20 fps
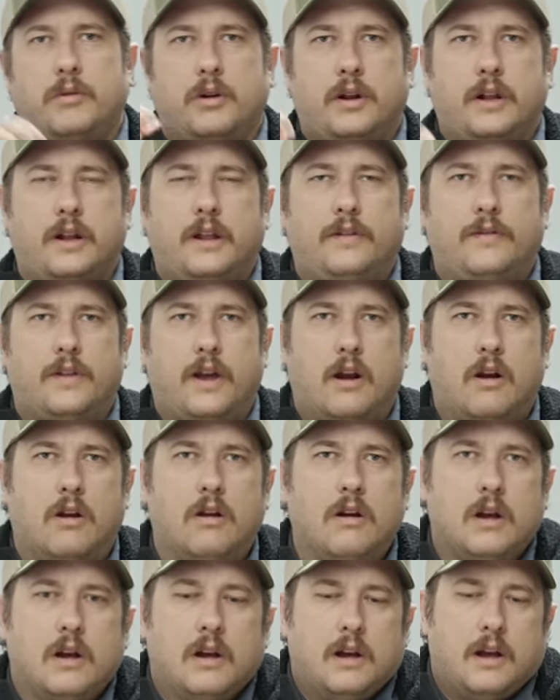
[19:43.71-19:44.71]
put it in
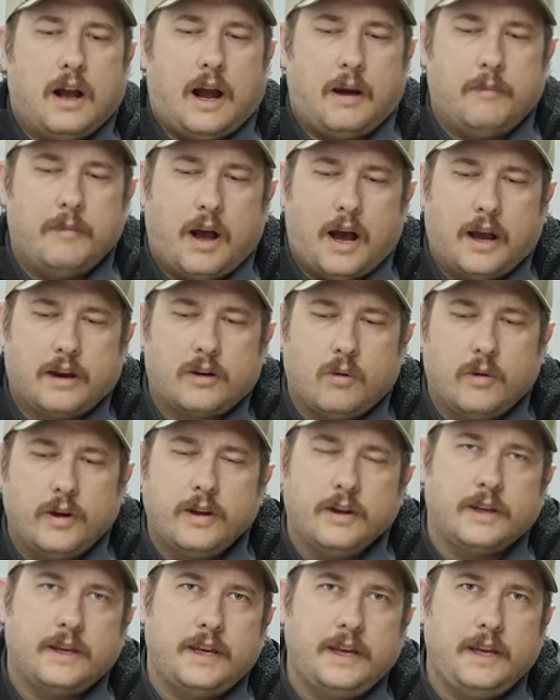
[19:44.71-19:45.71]
there, I'm not
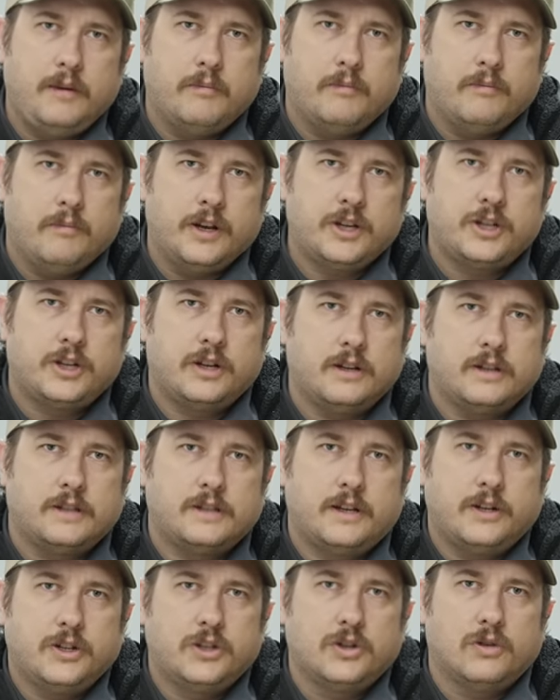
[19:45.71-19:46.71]
going to keep mission
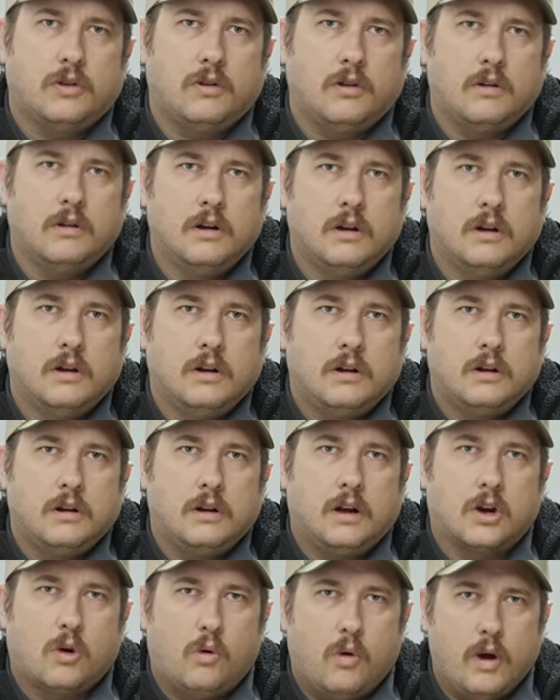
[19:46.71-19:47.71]
essential
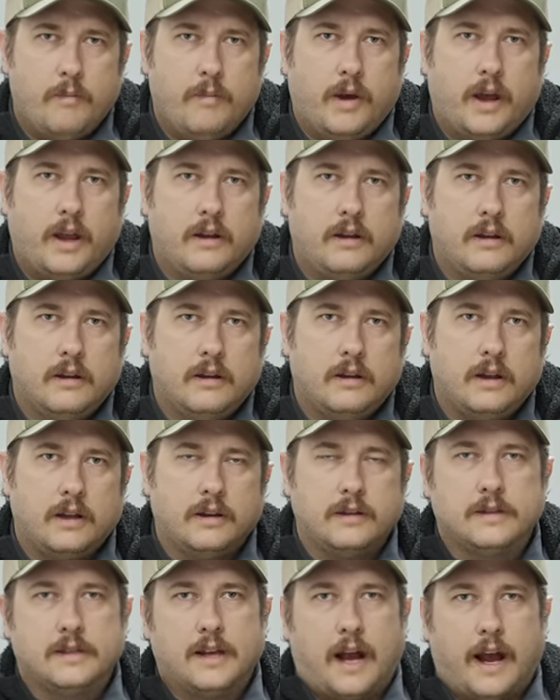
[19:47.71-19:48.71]
equipment
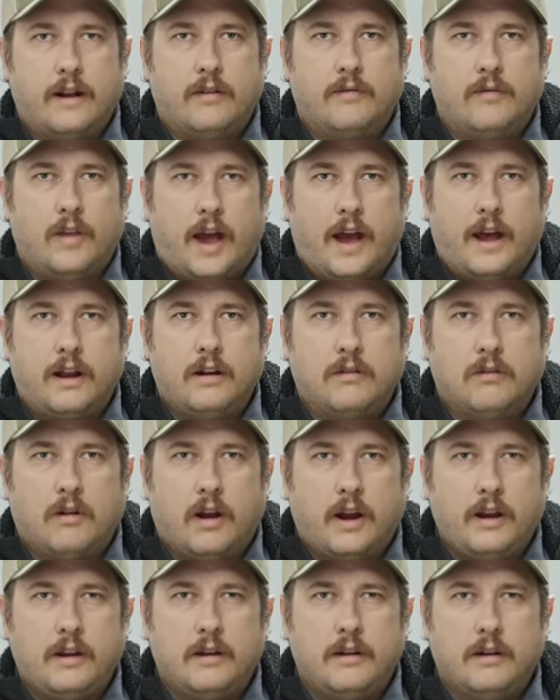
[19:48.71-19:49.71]
inside of that,
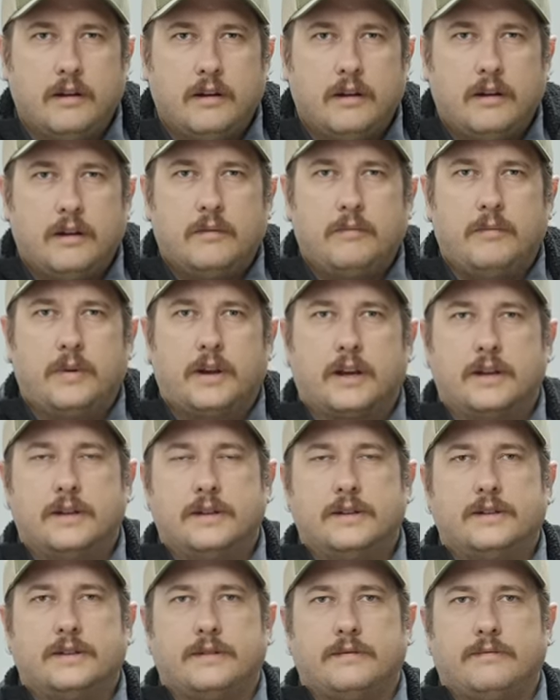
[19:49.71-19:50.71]
right?
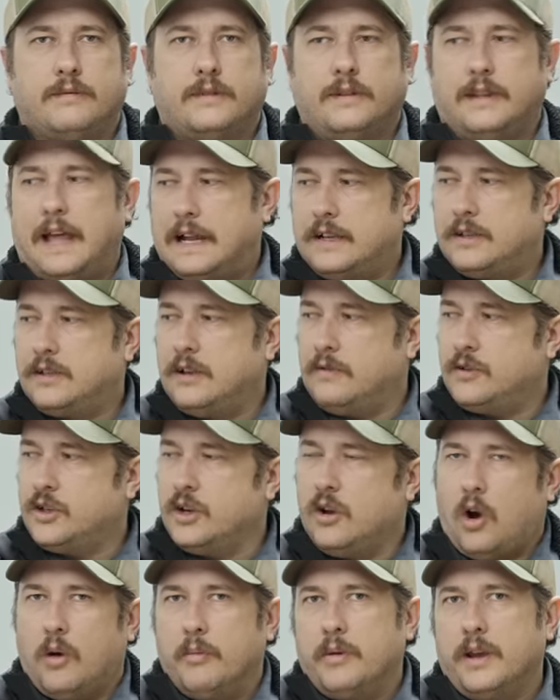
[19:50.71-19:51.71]
Because that stuff
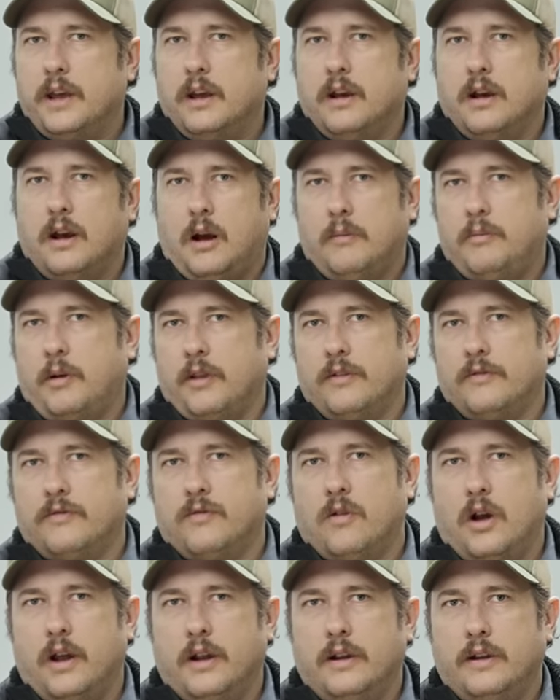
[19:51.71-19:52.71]
should all be up on the
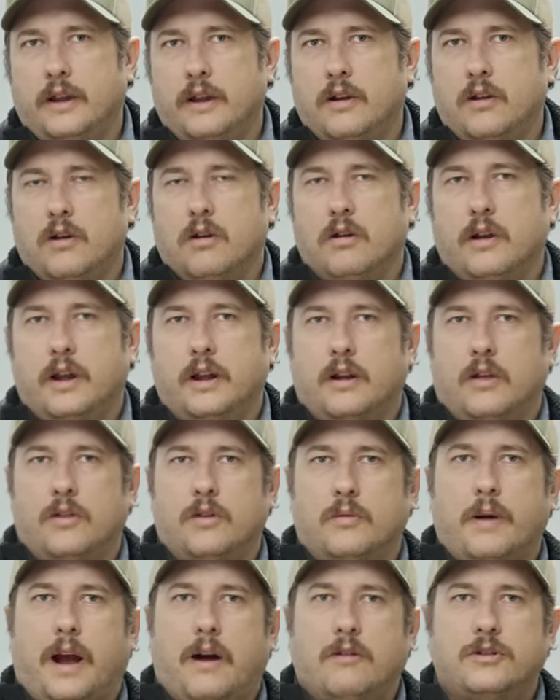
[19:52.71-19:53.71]
front here in
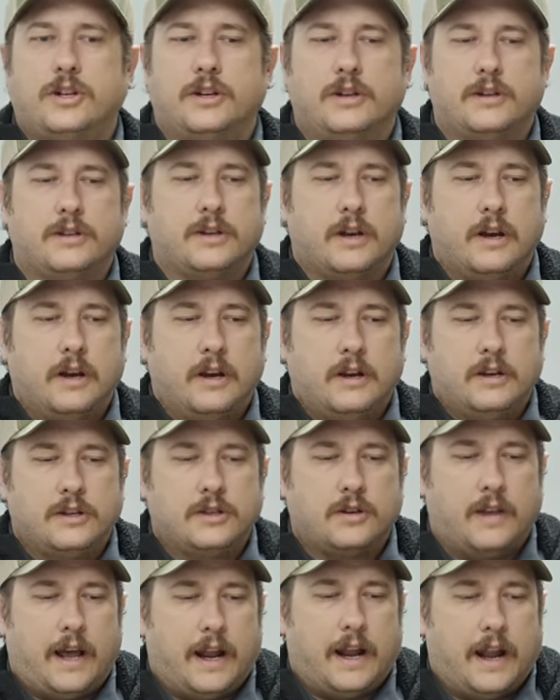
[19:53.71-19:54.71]
other pouches
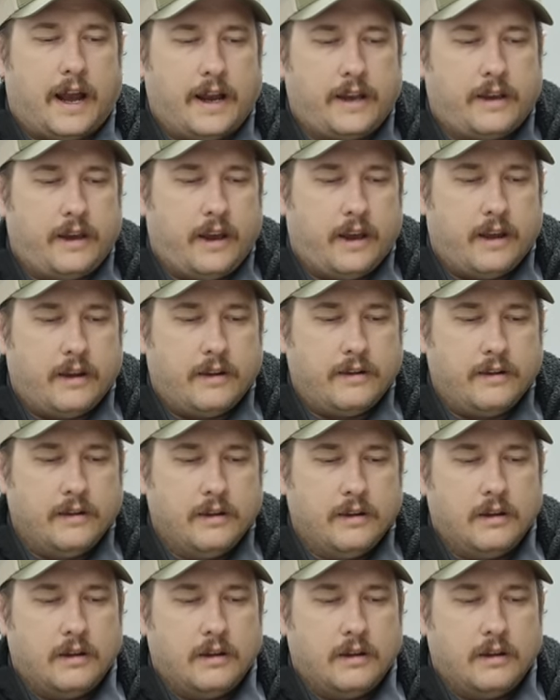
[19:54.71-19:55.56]
so that I can,